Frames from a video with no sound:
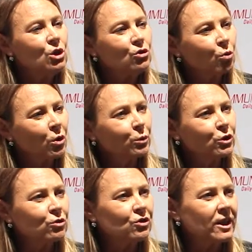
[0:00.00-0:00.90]
So what would
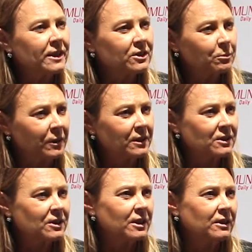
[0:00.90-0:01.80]
you say is the
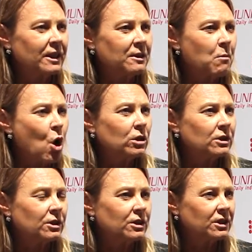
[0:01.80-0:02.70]
biggest thing that
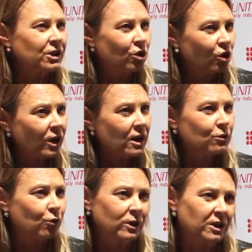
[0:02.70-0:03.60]
marketers need to look out
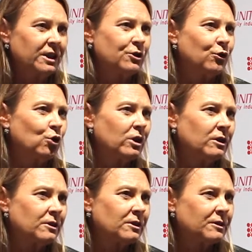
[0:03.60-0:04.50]
for in the next few years?